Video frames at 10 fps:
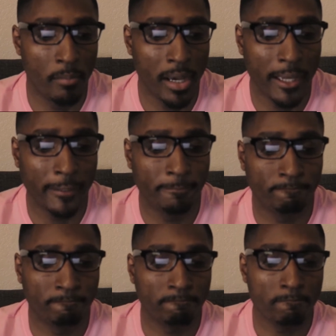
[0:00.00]
But
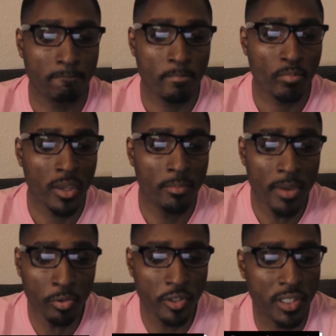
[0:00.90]

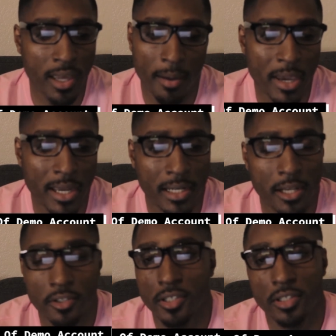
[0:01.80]
people just come in and
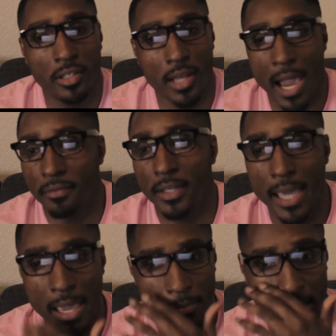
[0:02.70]
they're just out the
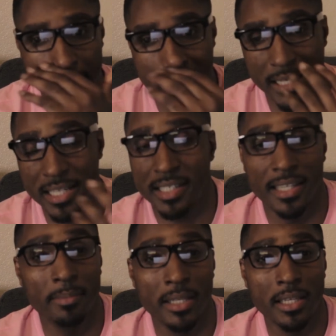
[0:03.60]
gate because it is
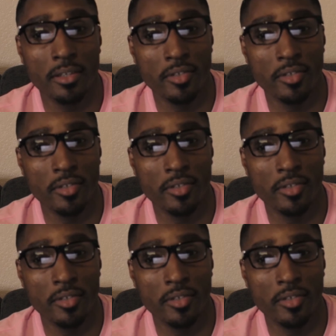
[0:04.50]
tempting.